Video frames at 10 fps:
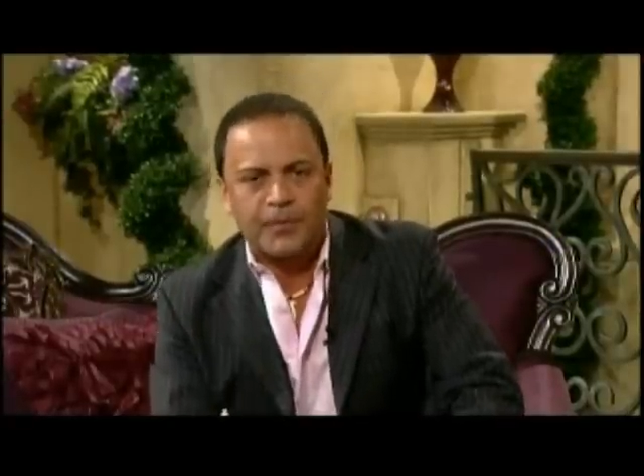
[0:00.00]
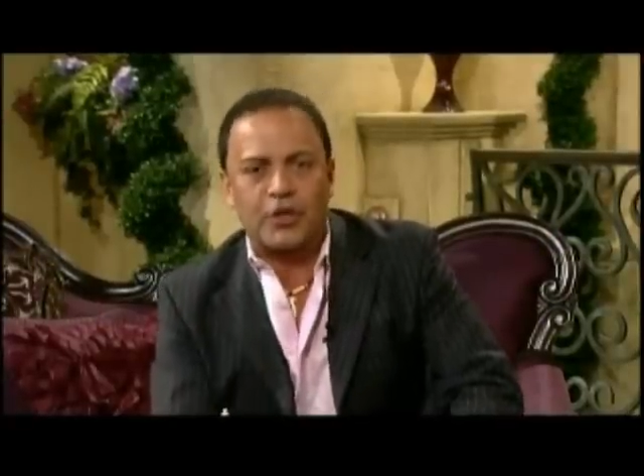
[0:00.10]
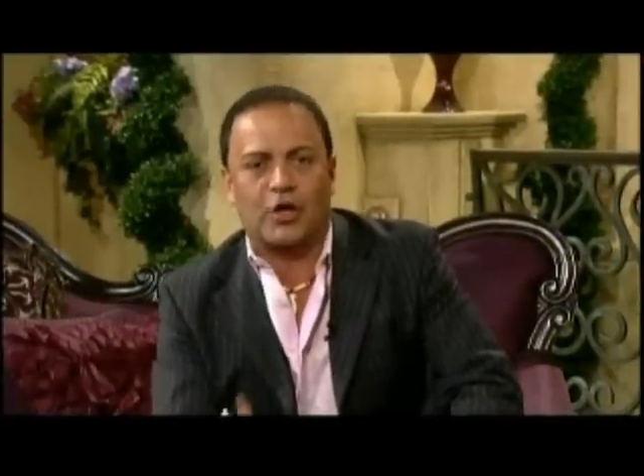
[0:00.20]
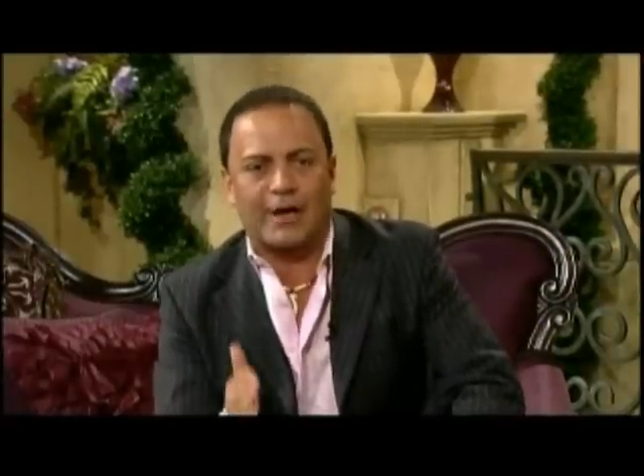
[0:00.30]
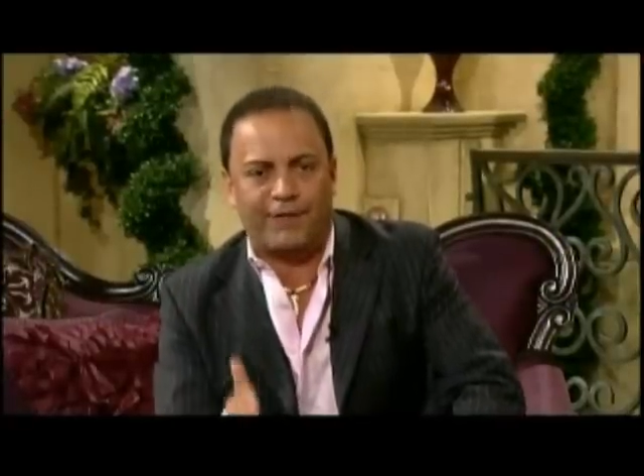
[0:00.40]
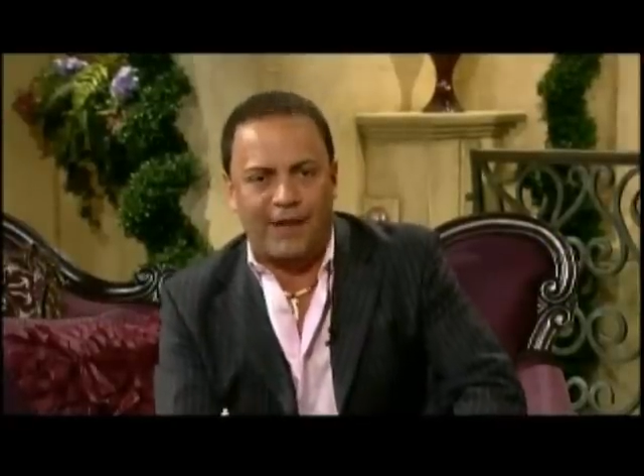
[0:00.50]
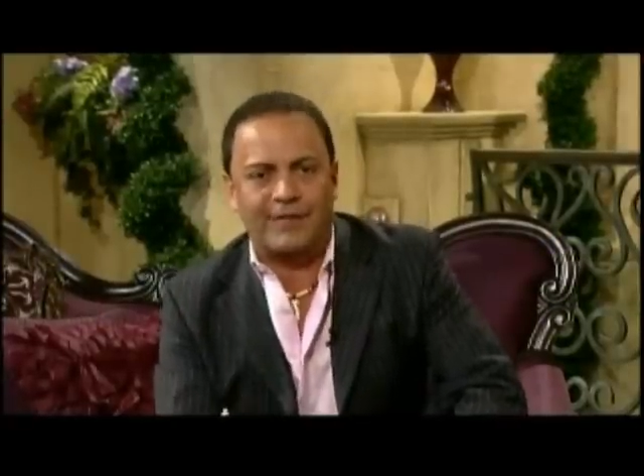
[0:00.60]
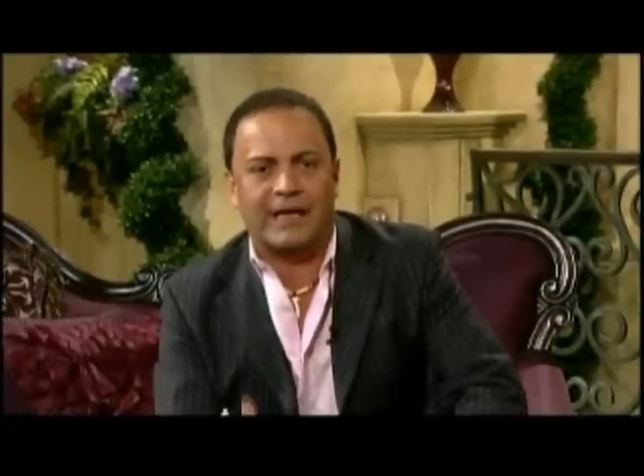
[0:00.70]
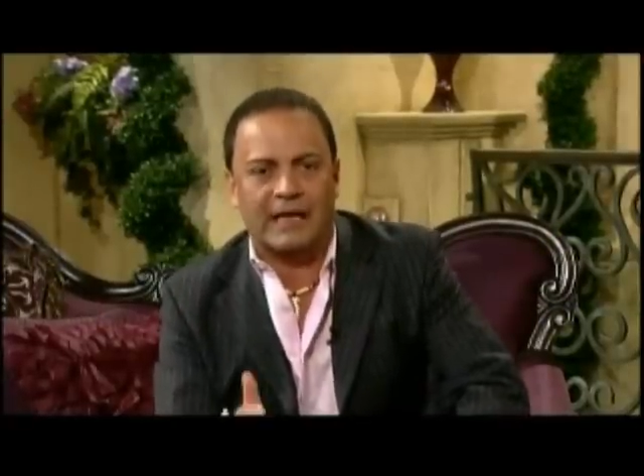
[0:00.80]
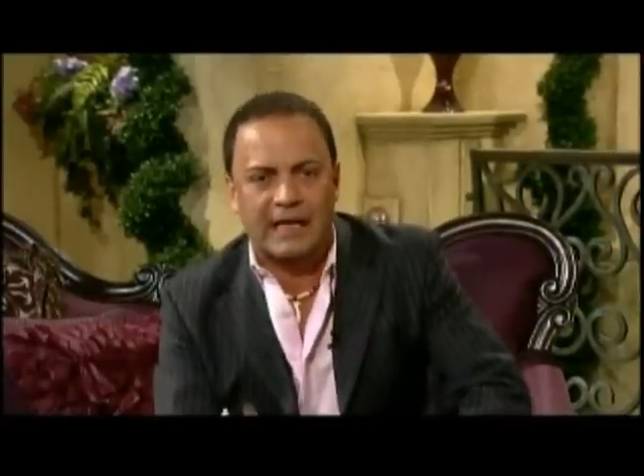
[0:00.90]
You're going to
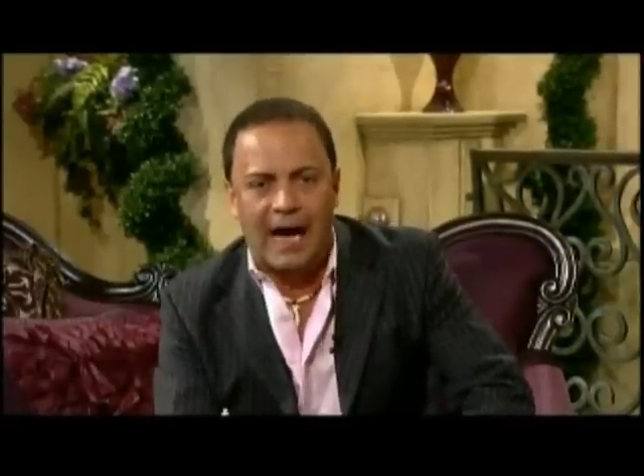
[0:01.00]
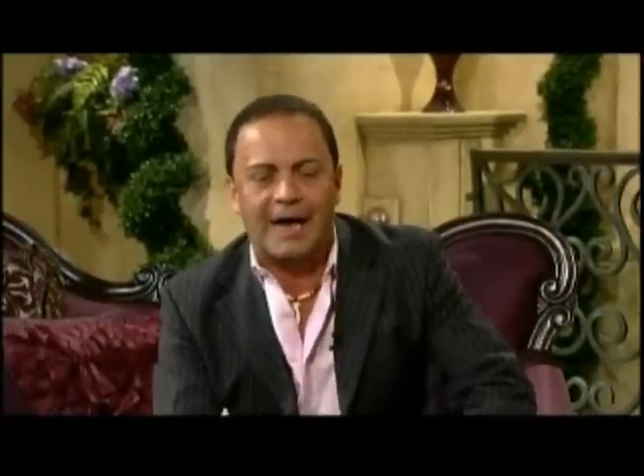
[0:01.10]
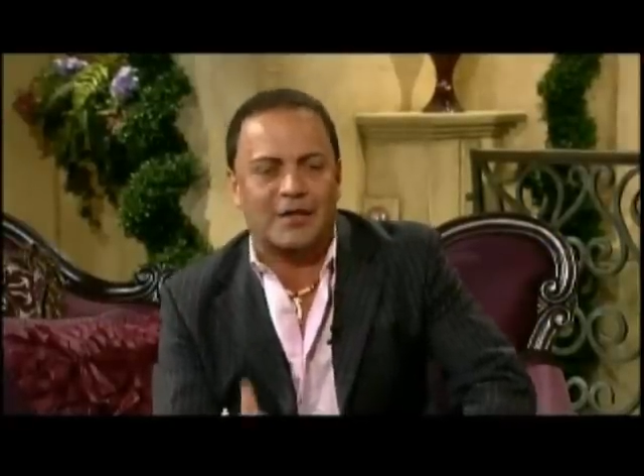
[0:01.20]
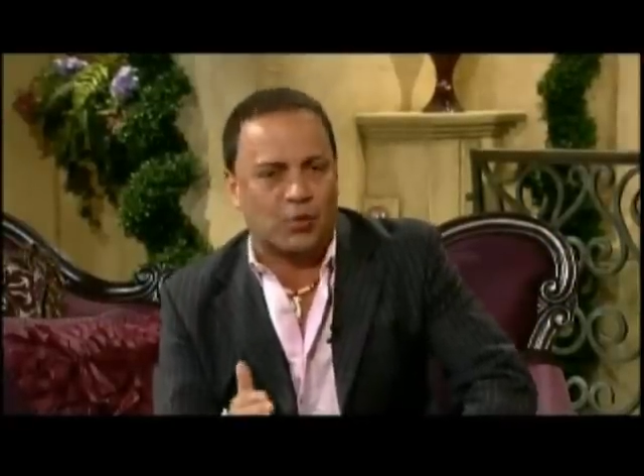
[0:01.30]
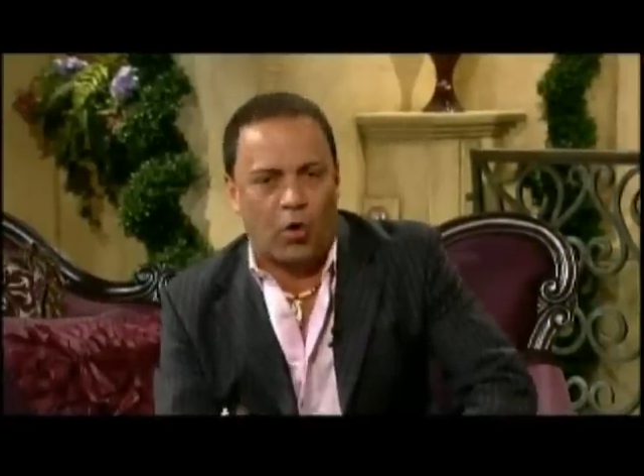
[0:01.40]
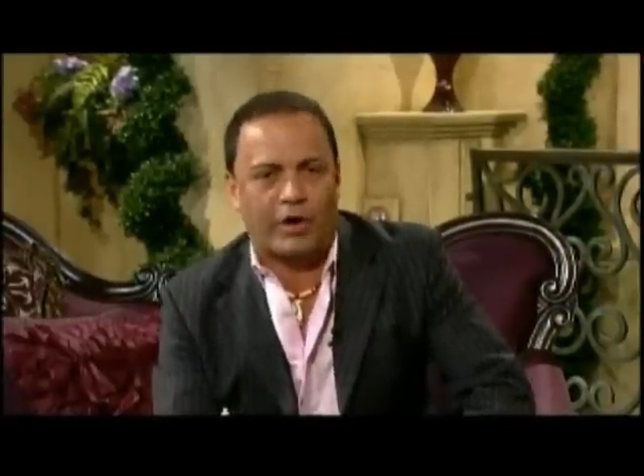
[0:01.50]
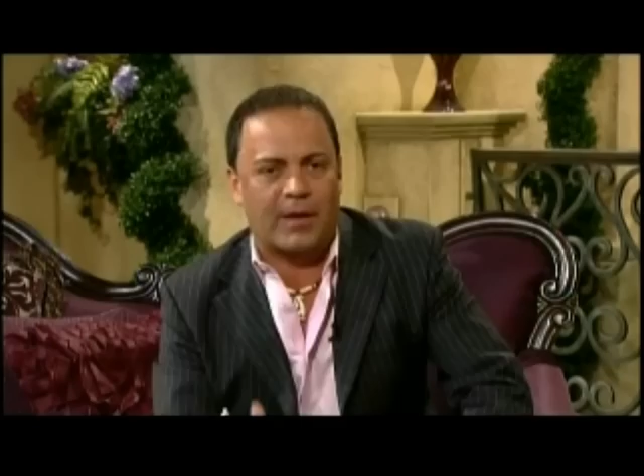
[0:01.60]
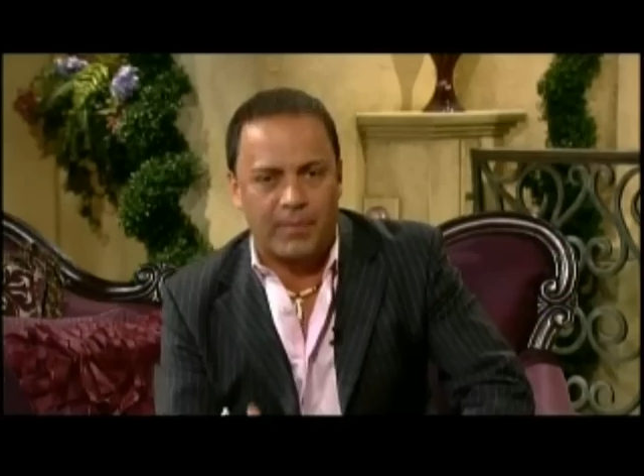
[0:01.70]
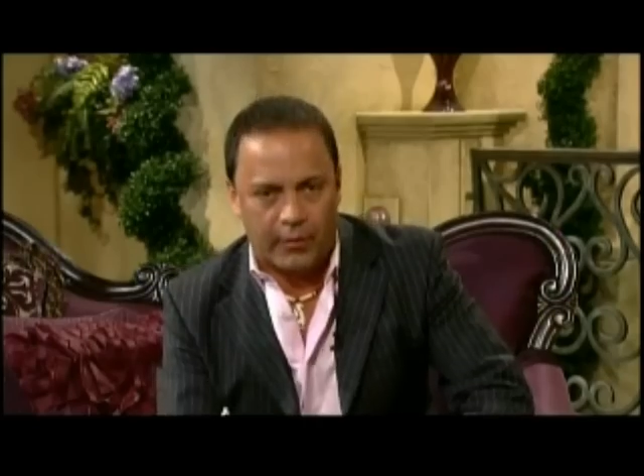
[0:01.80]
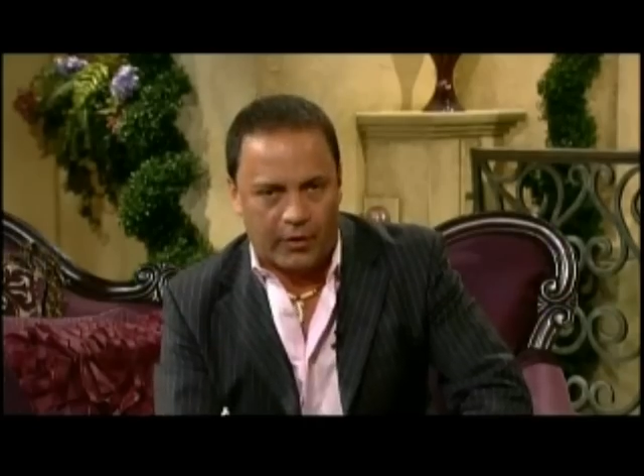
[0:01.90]
find that God is working a
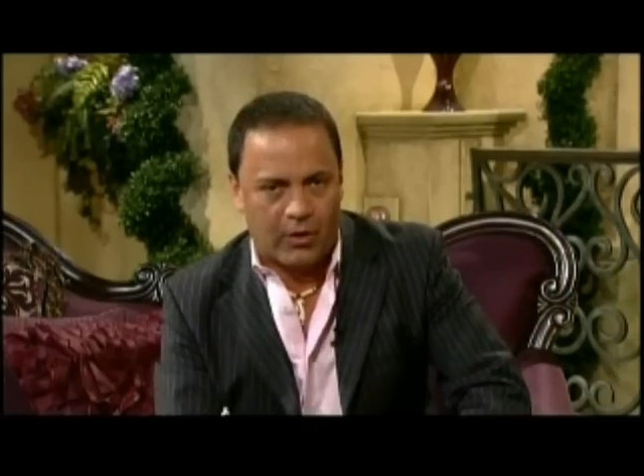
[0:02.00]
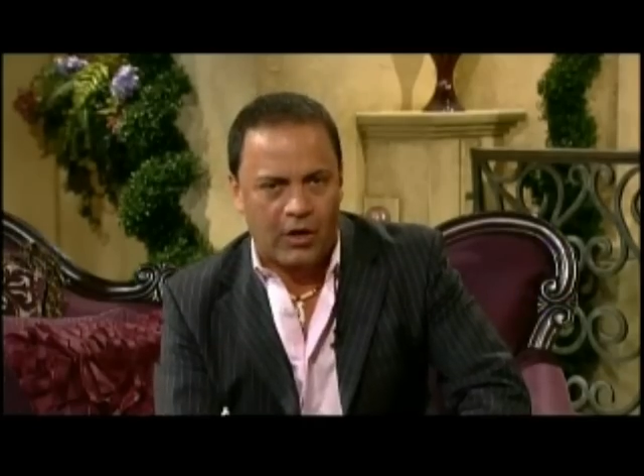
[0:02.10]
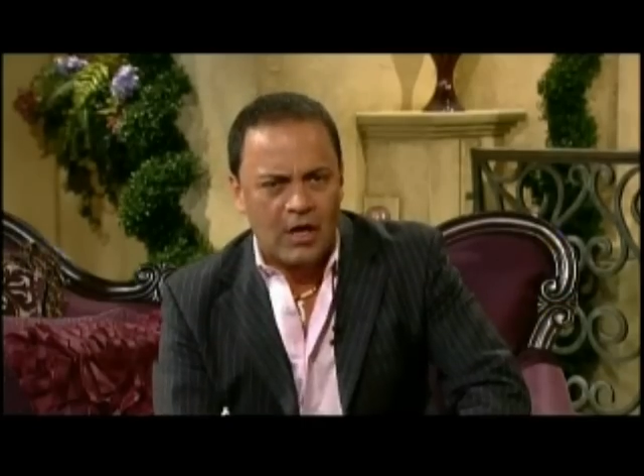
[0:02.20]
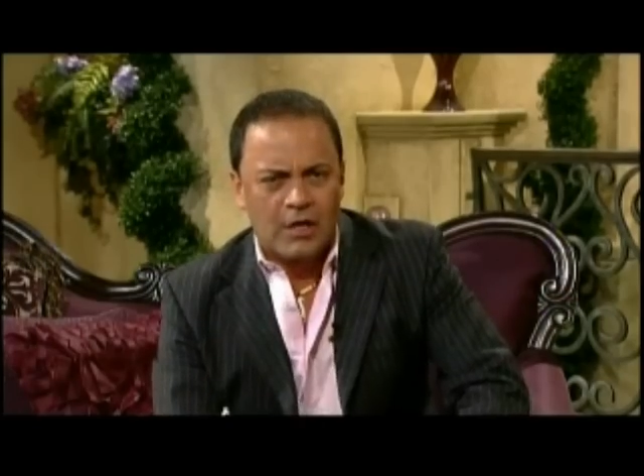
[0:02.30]
miracle.